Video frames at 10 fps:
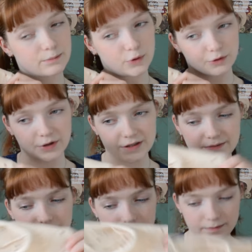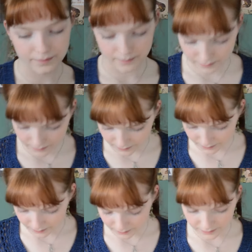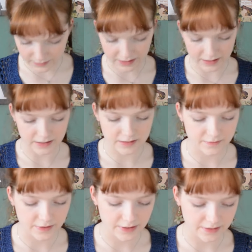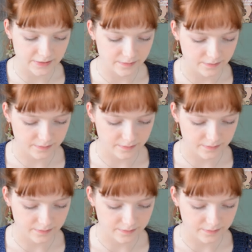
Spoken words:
progress and it's very nice.